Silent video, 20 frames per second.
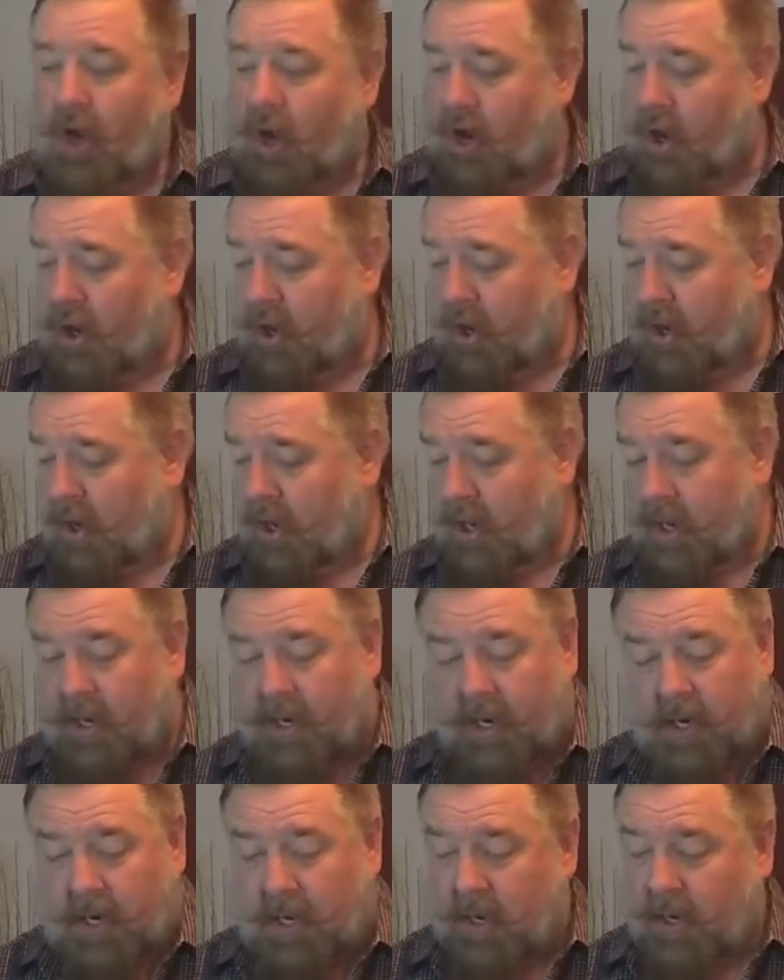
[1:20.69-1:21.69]

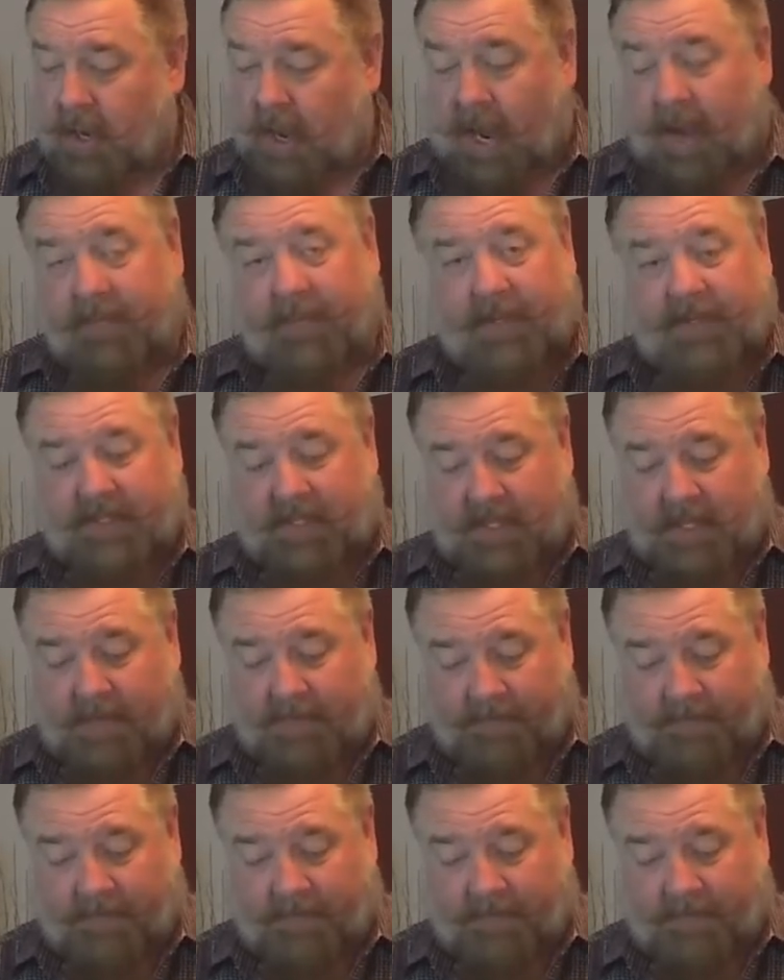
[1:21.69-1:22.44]
are obviously